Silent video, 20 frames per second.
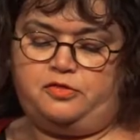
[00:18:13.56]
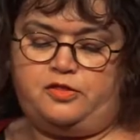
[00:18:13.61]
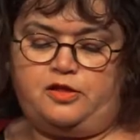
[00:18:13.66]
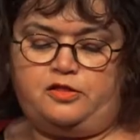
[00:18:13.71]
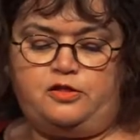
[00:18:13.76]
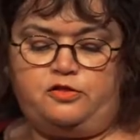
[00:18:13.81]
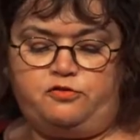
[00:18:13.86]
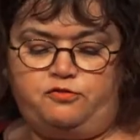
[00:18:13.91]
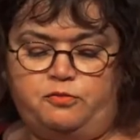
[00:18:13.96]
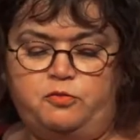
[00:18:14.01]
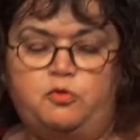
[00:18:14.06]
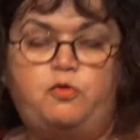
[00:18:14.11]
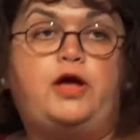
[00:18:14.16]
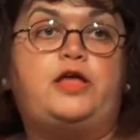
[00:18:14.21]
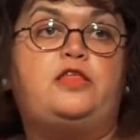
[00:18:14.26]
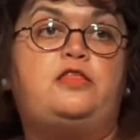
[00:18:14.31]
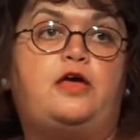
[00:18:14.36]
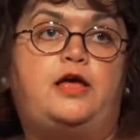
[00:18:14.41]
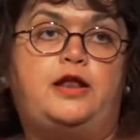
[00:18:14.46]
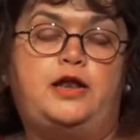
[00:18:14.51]
this is from
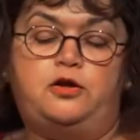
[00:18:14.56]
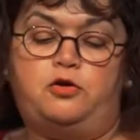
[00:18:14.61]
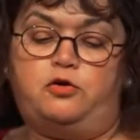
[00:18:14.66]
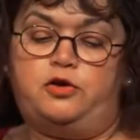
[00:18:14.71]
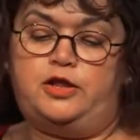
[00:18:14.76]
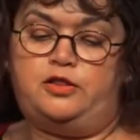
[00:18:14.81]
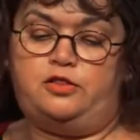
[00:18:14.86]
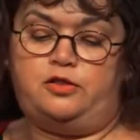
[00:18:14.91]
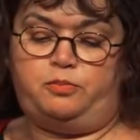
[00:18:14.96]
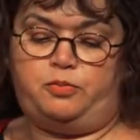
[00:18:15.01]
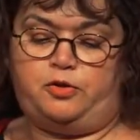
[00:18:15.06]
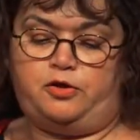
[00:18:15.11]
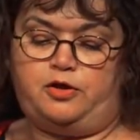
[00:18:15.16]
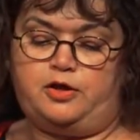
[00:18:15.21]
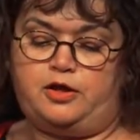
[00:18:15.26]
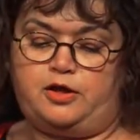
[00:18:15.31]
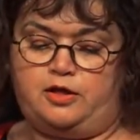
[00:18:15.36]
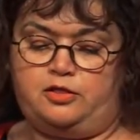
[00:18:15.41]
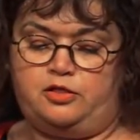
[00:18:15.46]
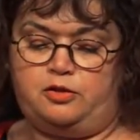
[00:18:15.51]
quite early on in the
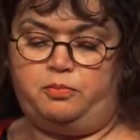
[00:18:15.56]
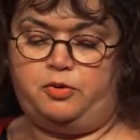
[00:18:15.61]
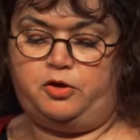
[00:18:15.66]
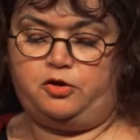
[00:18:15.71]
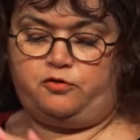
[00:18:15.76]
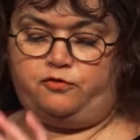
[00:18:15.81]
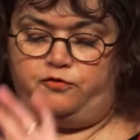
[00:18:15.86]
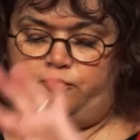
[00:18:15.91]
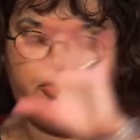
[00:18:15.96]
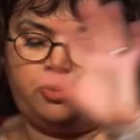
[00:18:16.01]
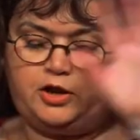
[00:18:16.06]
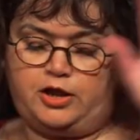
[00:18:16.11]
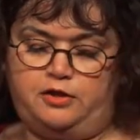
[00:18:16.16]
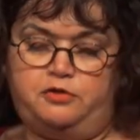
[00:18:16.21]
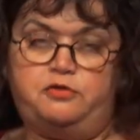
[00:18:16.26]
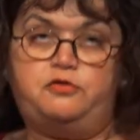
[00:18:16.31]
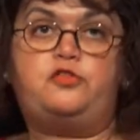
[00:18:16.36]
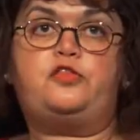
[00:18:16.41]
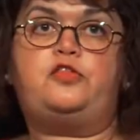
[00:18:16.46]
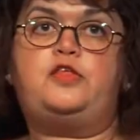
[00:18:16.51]
book, and the book
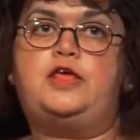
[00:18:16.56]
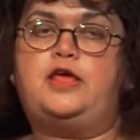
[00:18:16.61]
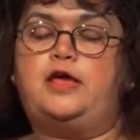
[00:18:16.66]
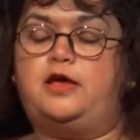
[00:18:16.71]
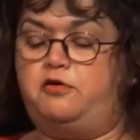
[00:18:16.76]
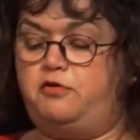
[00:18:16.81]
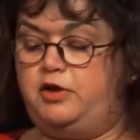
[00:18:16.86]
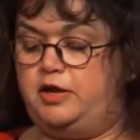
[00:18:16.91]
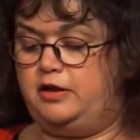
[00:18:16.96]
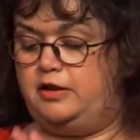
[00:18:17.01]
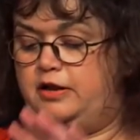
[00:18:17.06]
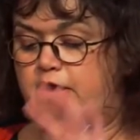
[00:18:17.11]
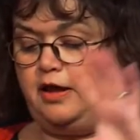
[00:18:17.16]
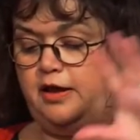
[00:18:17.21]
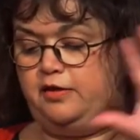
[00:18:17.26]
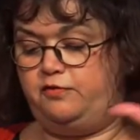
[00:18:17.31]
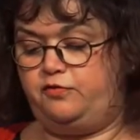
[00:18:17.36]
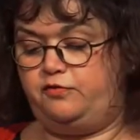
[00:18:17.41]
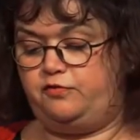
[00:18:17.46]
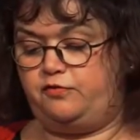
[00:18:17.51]
follows the year in the
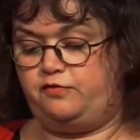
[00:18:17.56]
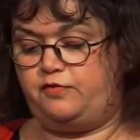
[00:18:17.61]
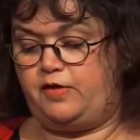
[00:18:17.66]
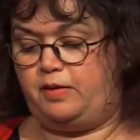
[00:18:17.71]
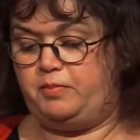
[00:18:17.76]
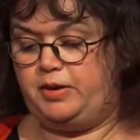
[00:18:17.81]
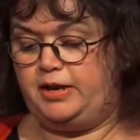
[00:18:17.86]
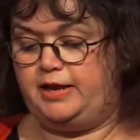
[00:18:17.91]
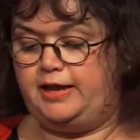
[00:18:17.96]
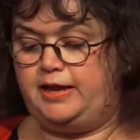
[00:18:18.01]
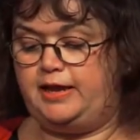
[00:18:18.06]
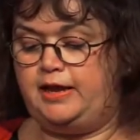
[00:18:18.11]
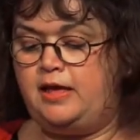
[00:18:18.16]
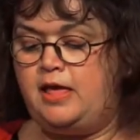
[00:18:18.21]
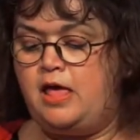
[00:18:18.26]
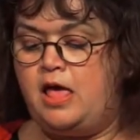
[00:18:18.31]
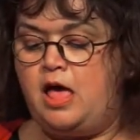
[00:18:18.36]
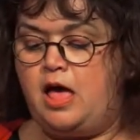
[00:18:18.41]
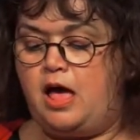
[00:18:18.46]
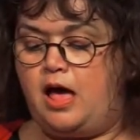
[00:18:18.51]
life of a family.
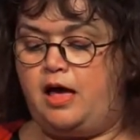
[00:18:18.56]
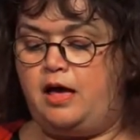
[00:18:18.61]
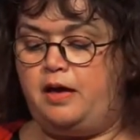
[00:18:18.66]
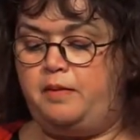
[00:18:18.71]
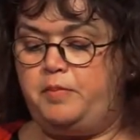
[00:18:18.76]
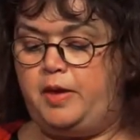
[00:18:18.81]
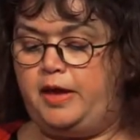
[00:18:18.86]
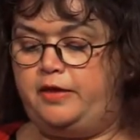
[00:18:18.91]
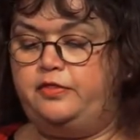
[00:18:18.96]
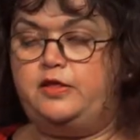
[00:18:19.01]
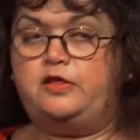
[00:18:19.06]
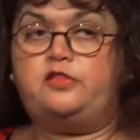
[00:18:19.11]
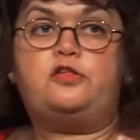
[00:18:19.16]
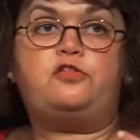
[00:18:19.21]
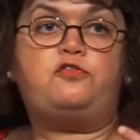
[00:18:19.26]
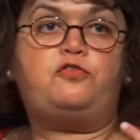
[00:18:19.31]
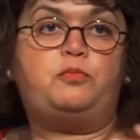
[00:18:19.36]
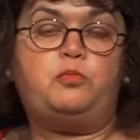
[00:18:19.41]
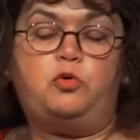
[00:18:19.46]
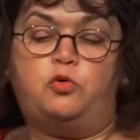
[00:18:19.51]
Um, and this
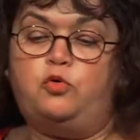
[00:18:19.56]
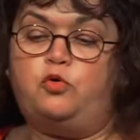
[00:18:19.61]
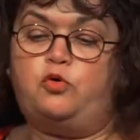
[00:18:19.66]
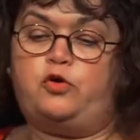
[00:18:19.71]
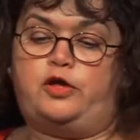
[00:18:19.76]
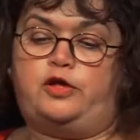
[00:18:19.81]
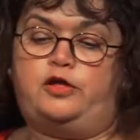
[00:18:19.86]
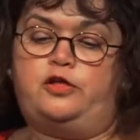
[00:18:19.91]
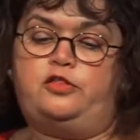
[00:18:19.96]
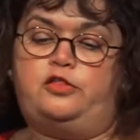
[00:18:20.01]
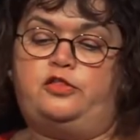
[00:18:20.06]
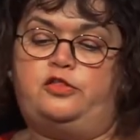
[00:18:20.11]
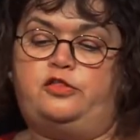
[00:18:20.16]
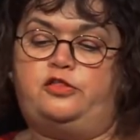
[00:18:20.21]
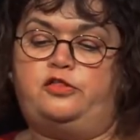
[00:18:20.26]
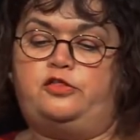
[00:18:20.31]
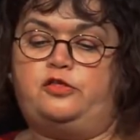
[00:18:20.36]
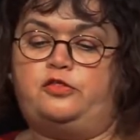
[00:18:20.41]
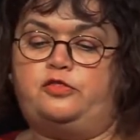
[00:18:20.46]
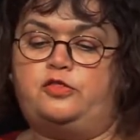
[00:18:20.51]
is from
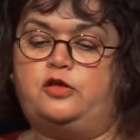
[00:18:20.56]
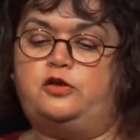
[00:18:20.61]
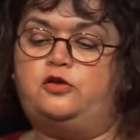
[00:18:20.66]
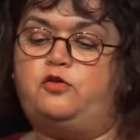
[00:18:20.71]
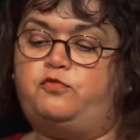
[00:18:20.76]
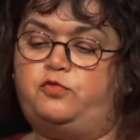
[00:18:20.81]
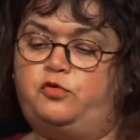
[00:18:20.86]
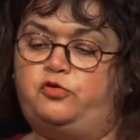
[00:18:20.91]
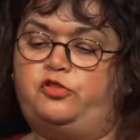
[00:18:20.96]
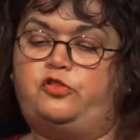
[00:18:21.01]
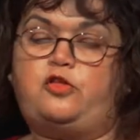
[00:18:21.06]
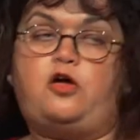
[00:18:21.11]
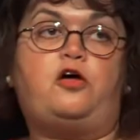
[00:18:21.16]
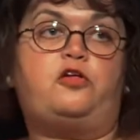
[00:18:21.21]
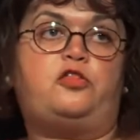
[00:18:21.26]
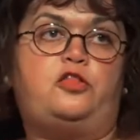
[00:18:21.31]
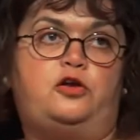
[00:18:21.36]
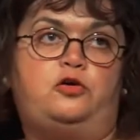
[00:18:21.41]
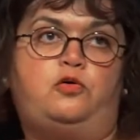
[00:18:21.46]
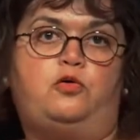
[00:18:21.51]
August. The novel
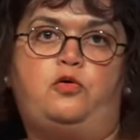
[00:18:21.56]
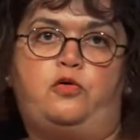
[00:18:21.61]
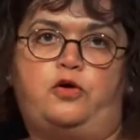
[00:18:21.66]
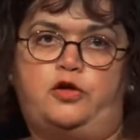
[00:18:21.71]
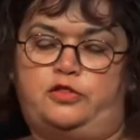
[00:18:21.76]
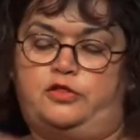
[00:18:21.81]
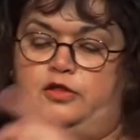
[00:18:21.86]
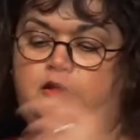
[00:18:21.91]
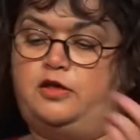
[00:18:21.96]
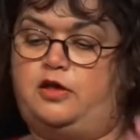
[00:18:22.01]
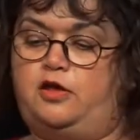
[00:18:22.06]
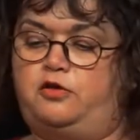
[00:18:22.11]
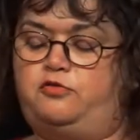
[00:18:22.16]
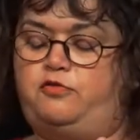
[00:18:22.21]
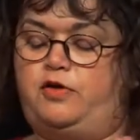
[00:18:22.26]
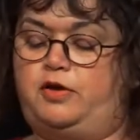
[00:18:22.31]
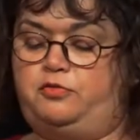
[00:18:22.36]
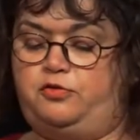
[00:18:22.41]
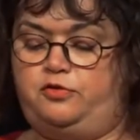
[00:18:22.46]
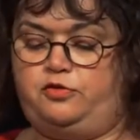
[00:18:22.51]
starts in August and goes
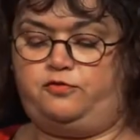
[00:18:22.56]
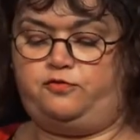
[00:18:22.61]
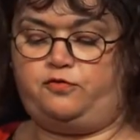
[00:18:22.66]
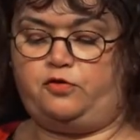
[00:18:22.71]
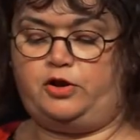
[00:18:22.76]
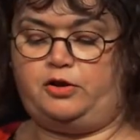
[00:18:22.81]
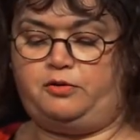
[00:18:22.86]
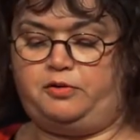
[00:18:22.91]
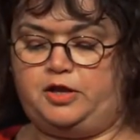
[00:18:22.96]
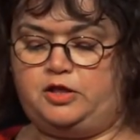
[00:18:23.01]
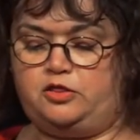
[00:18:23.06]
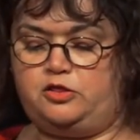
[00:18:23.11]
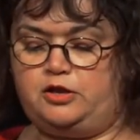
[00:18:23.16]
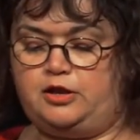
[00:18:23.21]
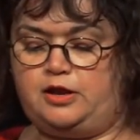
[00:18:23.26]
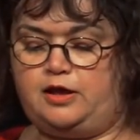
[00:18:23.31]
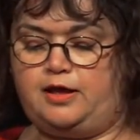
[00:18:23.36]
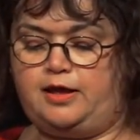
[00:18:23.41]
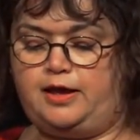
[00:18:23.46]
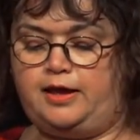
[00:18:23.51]
round to the following
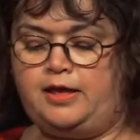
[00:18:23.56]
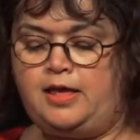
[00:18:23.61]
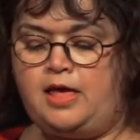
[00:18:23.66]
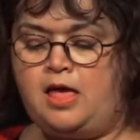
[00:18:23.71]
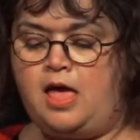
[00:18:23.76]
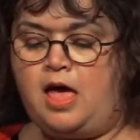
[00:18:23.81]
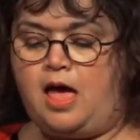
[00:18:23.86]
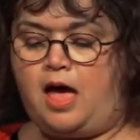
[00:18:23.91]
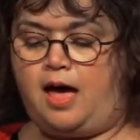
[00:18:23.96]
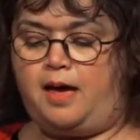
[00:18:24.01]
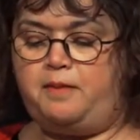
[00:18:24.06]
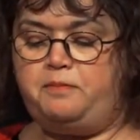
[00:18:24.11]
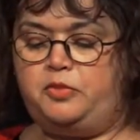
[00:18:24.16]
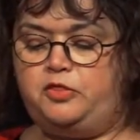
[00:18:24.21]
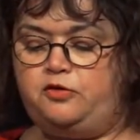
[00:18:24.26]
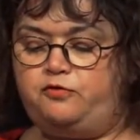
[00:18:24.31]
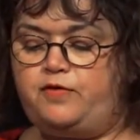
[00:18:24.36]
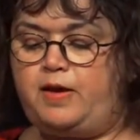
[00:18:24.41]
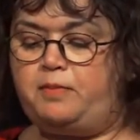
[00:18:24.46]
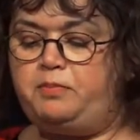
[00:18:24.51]
July. Um,
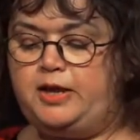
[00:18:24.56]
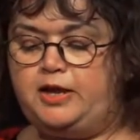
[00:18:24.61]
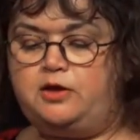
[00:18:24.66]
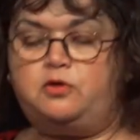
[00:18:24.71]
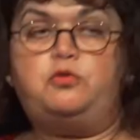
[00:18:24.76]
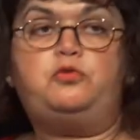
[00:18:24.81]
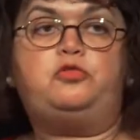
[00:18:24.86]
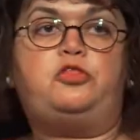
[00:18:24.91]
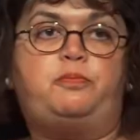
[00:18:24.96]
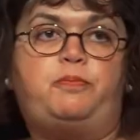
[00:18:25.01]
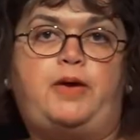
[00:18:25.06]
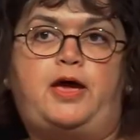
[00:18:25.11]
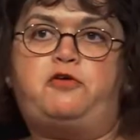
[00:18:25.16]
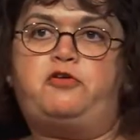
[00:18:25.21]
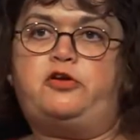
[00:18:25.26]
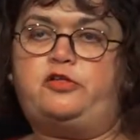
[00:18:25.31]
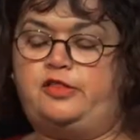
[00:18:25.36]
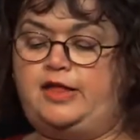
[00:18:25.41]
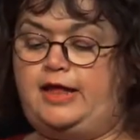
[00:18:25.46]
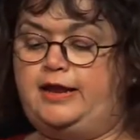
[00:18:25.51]
the family are called the
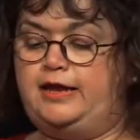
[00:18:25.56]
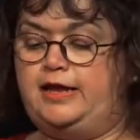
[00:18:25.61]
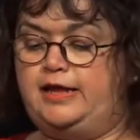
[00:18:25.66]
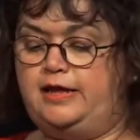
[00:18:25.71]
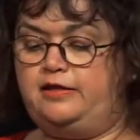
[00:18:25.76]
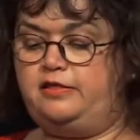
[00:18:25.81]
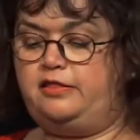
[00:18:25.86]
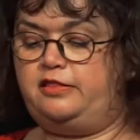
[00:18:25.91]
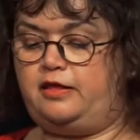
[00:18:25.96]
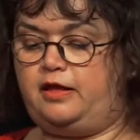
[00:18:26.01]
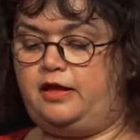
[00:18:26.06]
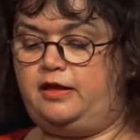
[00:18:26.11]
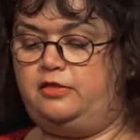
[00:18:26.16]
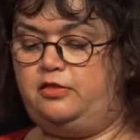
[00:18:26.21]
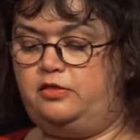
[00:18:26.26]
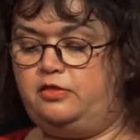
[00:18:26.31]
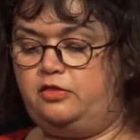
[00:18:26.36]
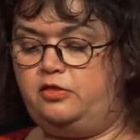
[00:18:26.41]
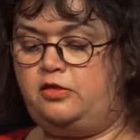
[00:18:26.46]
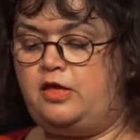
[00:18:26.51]
Paracellis,
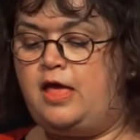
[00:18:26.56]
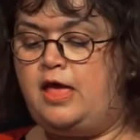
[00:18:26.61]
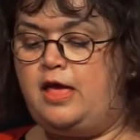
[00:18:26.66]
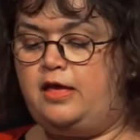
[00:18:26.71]
and